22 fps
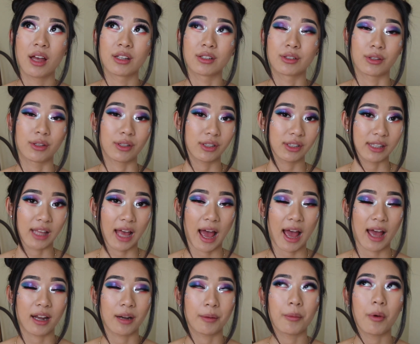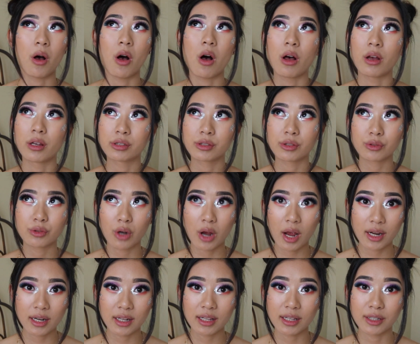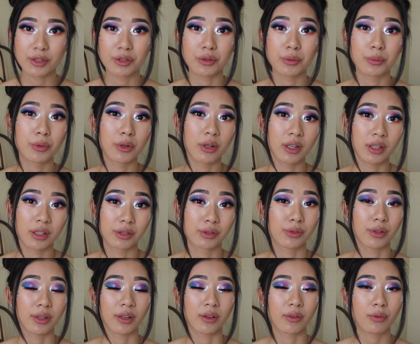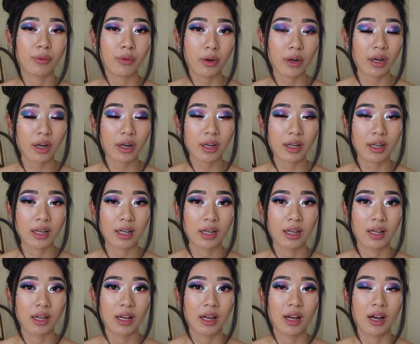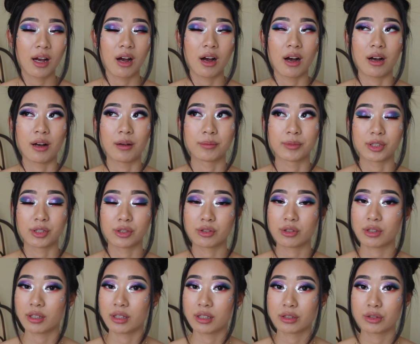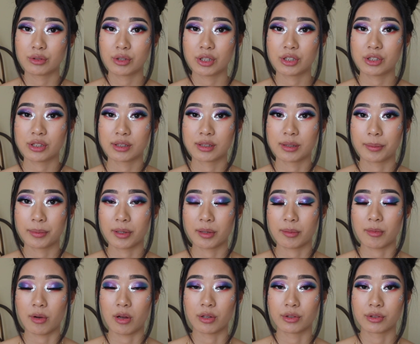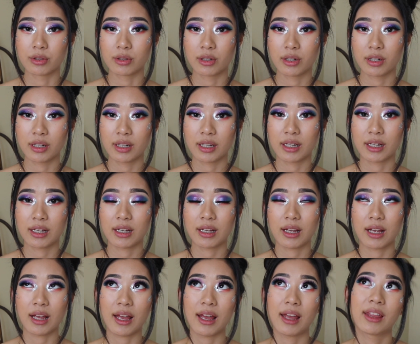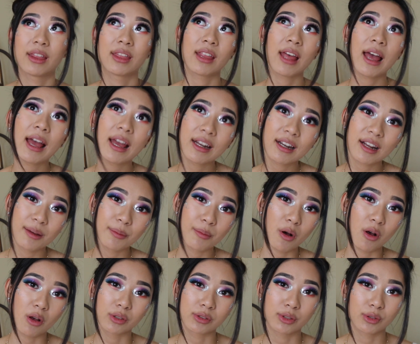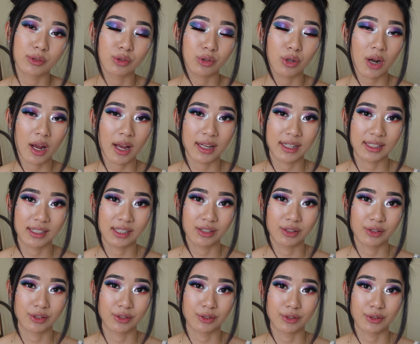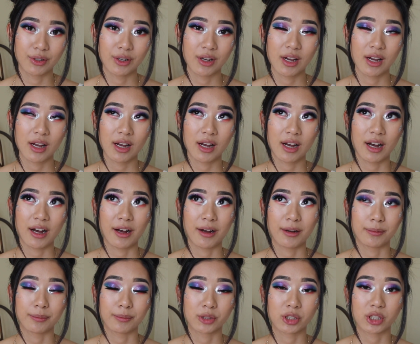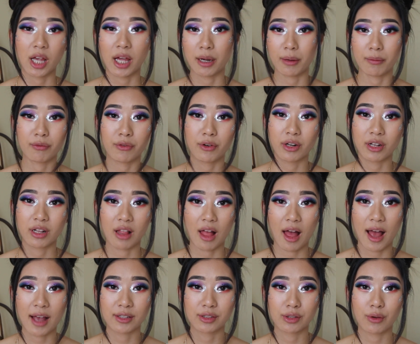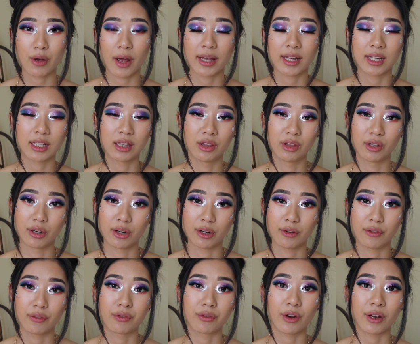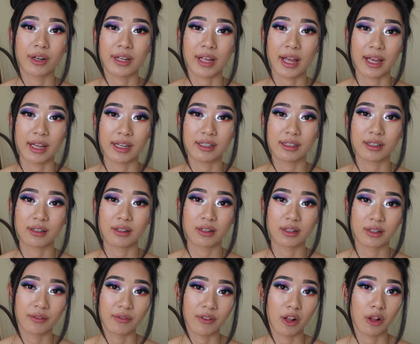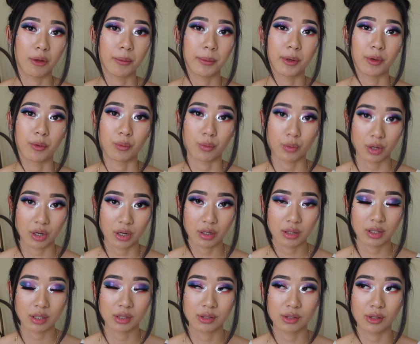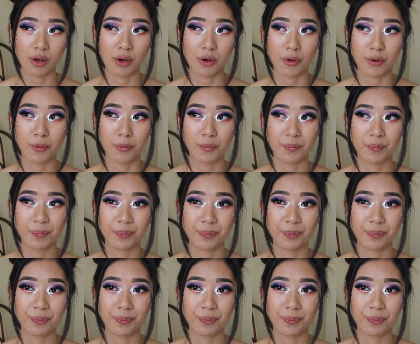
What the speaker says: So there's that. And I'm also trying to like do more illustrative work. Digital illustration is something I'm also learning. And then I'm also trying to sign up for a class so I can learn front-end development work. So